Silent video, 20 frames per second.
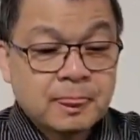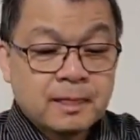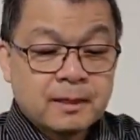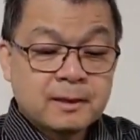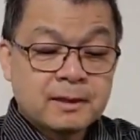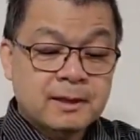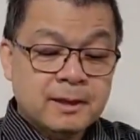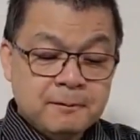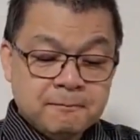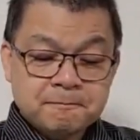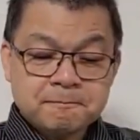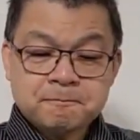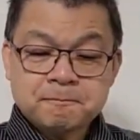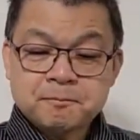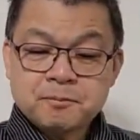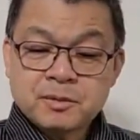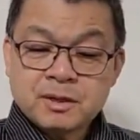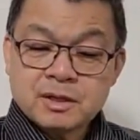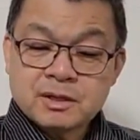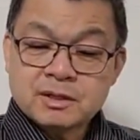Okay,
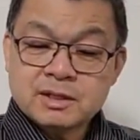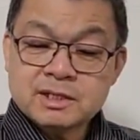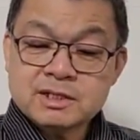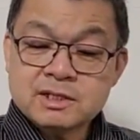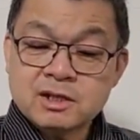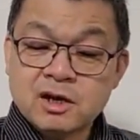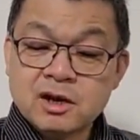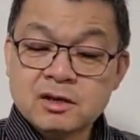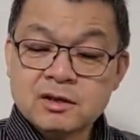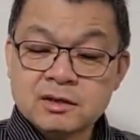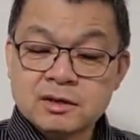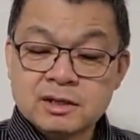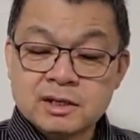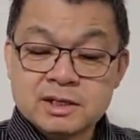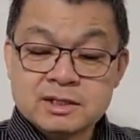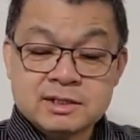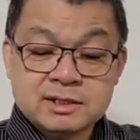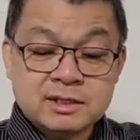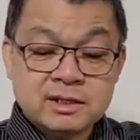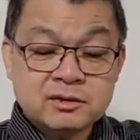this lock
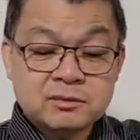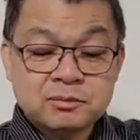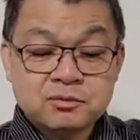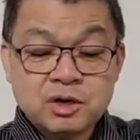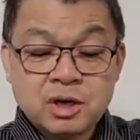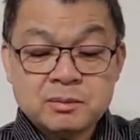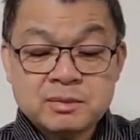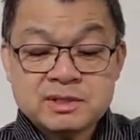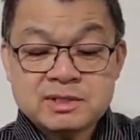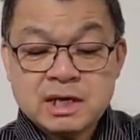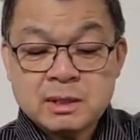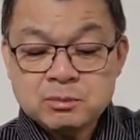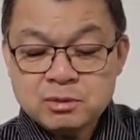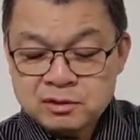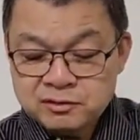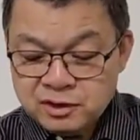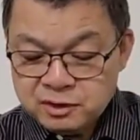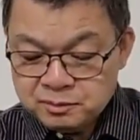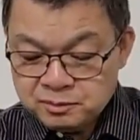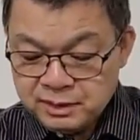is another prime example
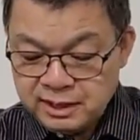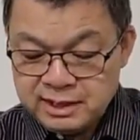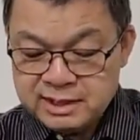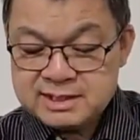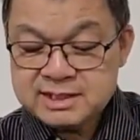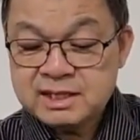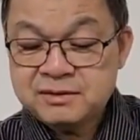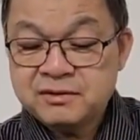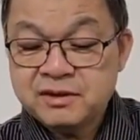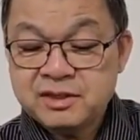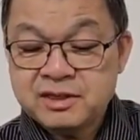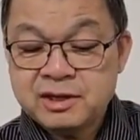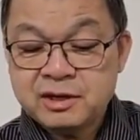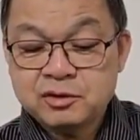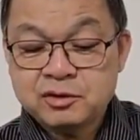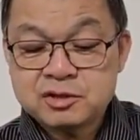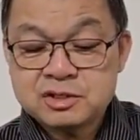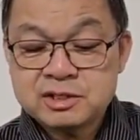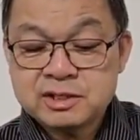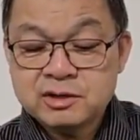of it, but it's even
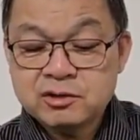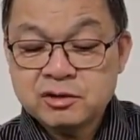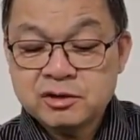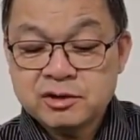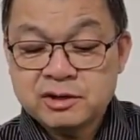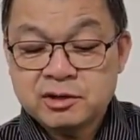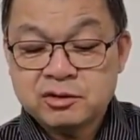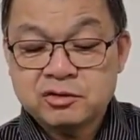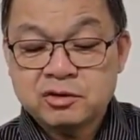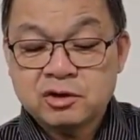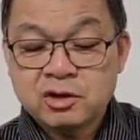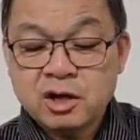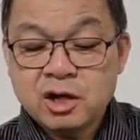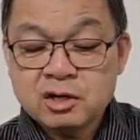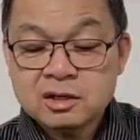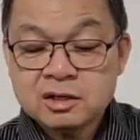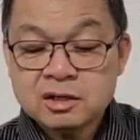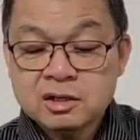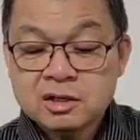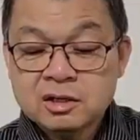thicker steel, thicker
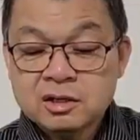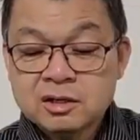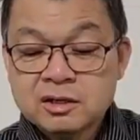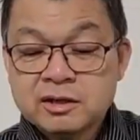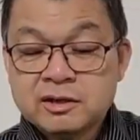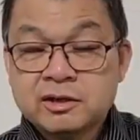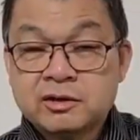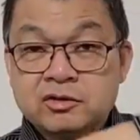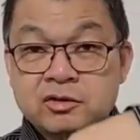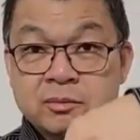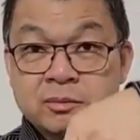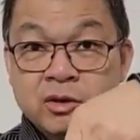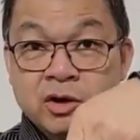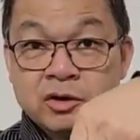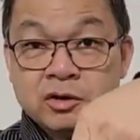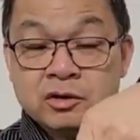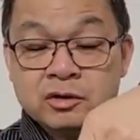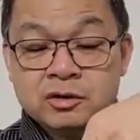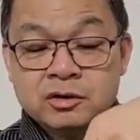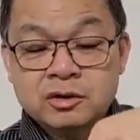lock, thicker
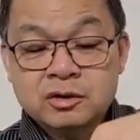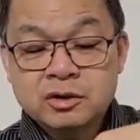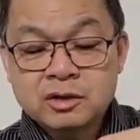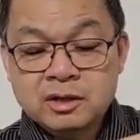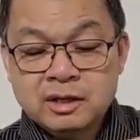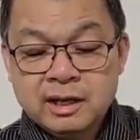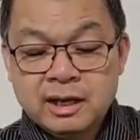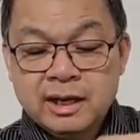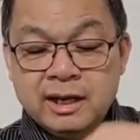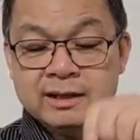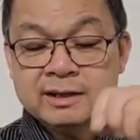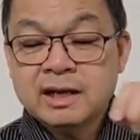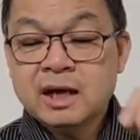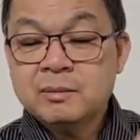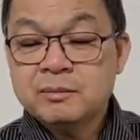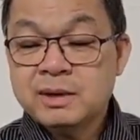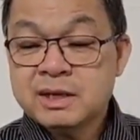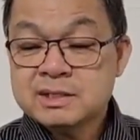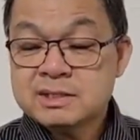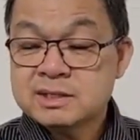bar, and that
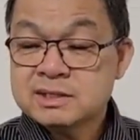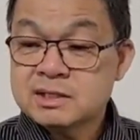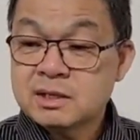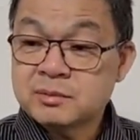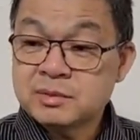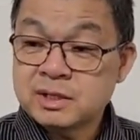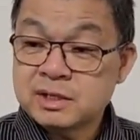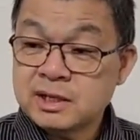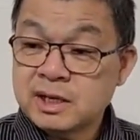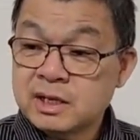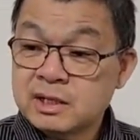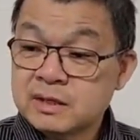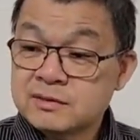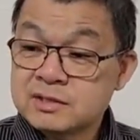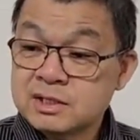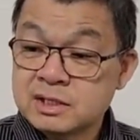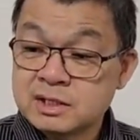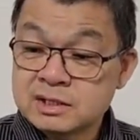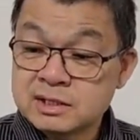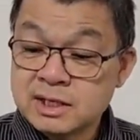makes it something that I've
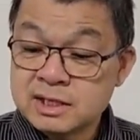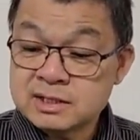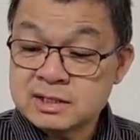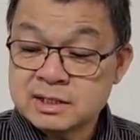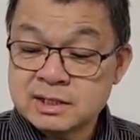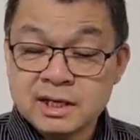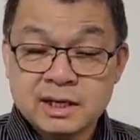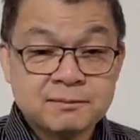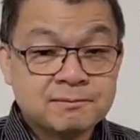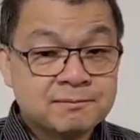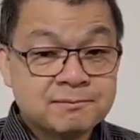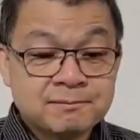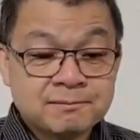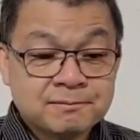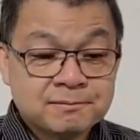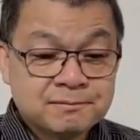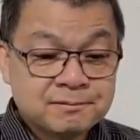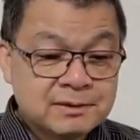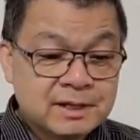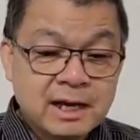seen in testing that,
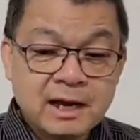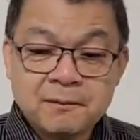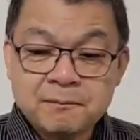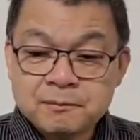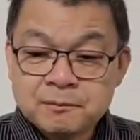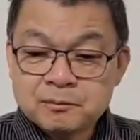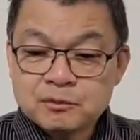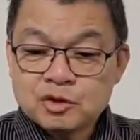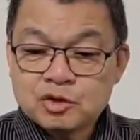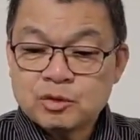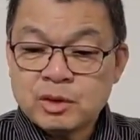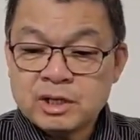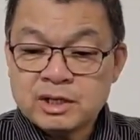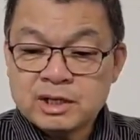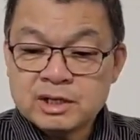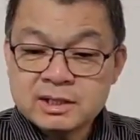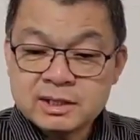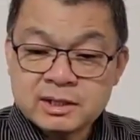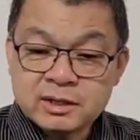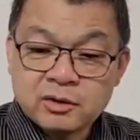yeah, do I
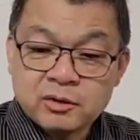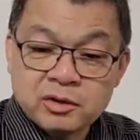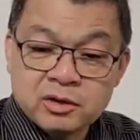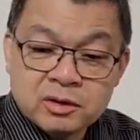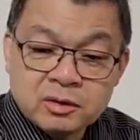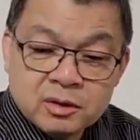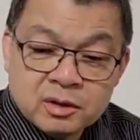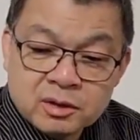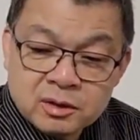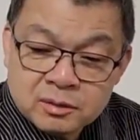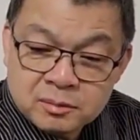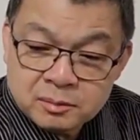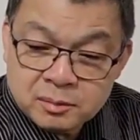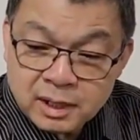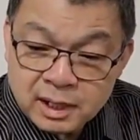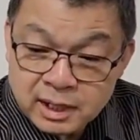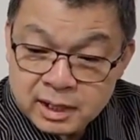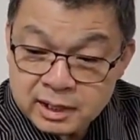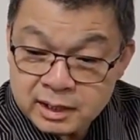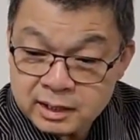need to carry
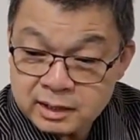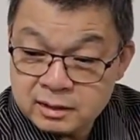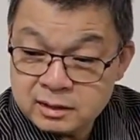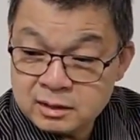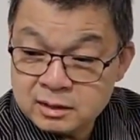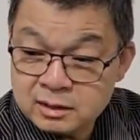my